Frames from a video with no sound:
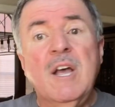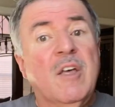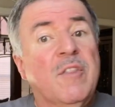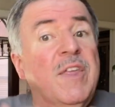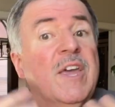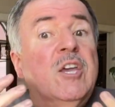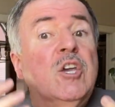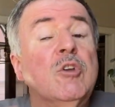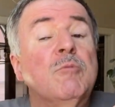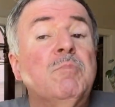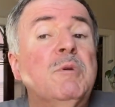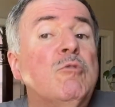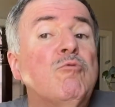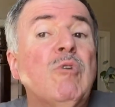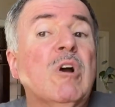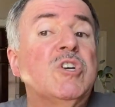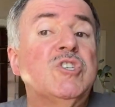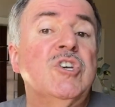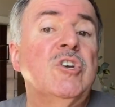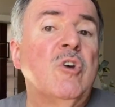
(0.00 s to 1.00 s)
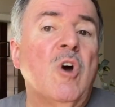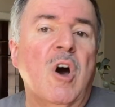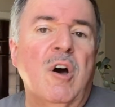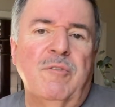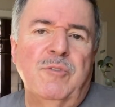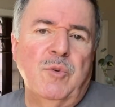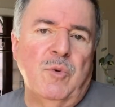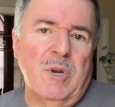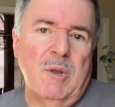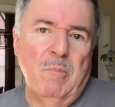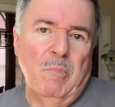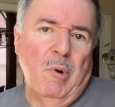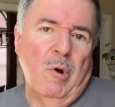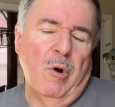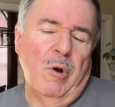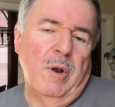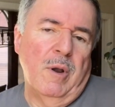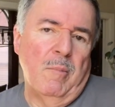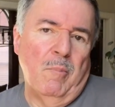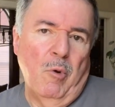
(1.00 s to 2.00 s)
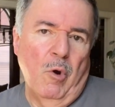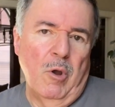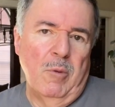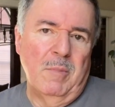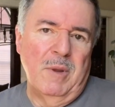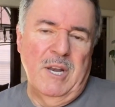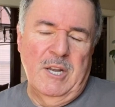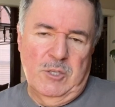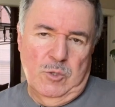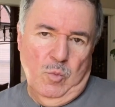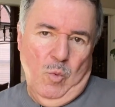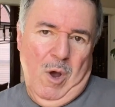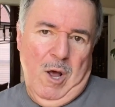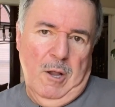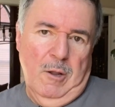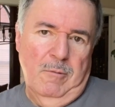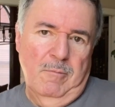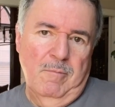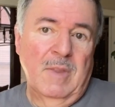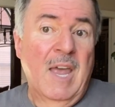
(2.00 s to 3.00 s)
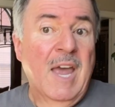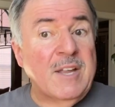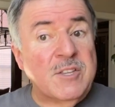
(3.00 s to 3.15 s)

They could be rushing off to an important appointment as well.